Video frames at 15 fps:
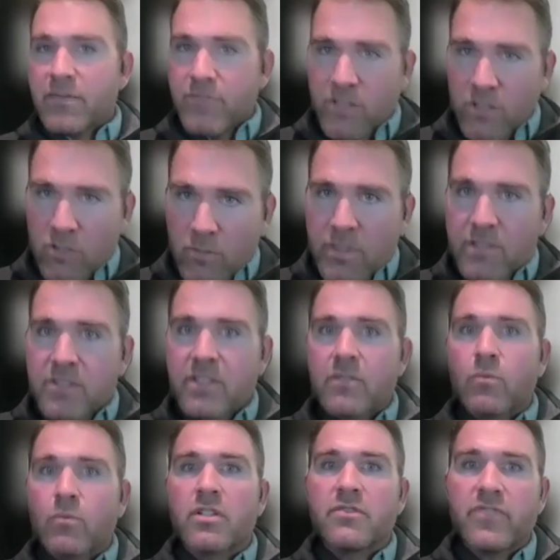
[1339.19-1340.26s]
safe in humans and
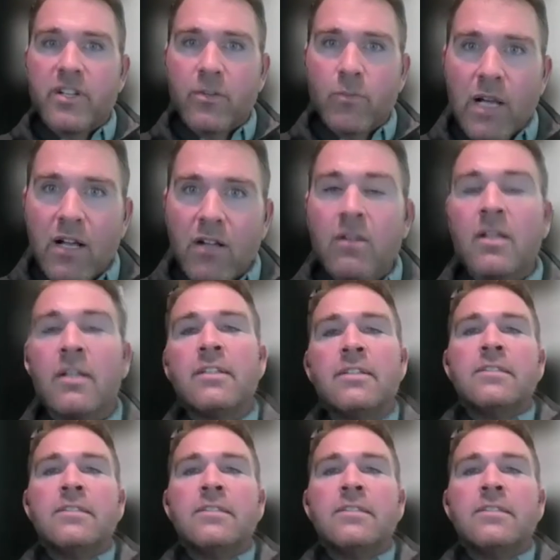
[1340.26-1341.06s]
it works very well,